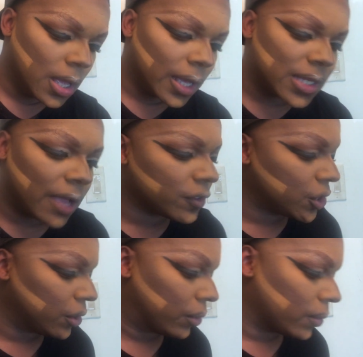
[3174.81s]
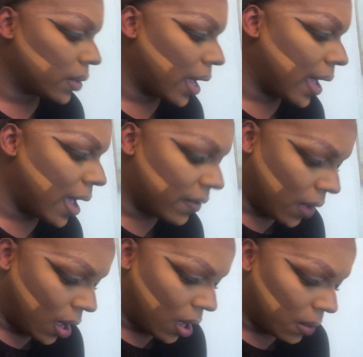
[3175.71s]
Because I have two. I have
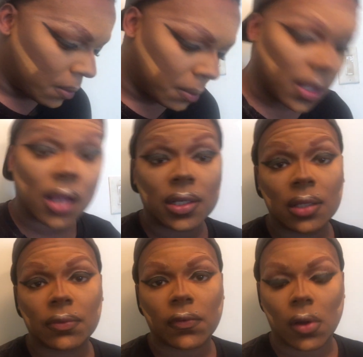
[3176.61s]
Blondie